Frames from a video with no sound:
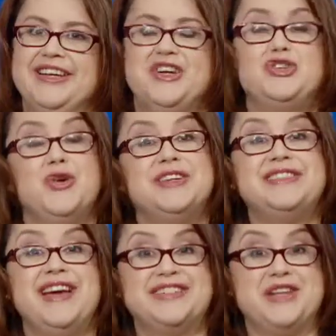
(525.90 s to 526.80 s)
Join us
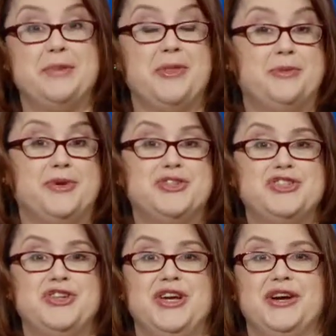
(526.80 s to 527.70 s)
next time on the book
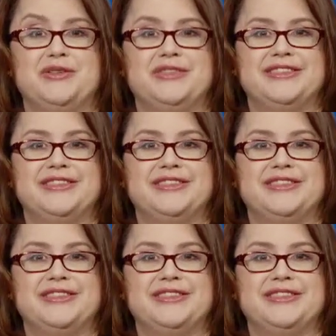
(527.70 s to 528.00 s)
studio.